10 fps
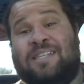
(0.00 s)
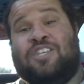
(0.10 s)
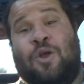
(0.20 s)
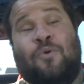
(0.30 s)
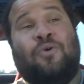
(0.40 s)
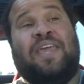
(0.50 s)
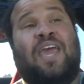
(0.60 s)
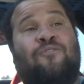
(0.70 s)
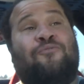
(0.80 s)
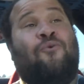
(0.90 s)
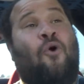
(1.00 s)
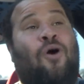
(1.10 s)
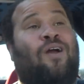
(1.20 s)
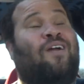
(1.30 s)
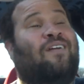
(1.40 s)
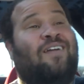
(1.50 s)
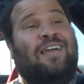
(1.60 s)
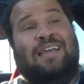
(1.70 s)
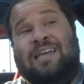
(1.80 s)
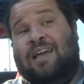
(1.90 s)
turbo kit for
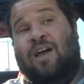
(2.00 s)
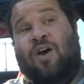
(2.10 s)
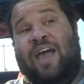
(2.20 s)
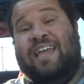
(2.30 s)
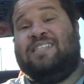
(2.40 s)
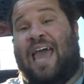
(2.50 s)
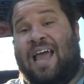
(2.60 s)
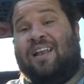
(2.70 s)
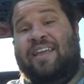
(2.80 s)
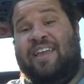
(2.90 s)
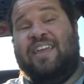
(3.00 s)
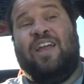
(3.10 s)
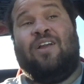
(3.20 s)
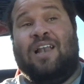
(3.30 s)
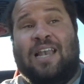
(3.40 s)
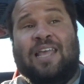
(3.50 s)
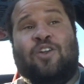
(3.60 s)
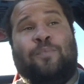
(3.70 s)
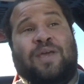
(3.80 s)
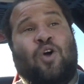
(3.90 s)
exactly a year, a
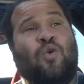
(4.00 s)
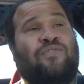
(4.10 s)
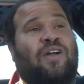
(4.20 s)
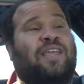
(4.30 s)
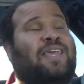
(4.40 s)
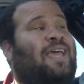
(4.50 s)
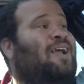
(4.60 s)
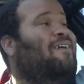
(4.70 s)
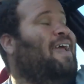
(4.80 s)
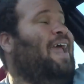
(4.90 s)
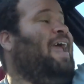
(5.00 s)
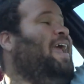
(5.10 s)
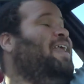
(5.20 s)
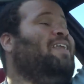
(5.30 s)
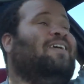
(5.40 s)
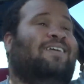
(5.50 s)
little bit over a year, and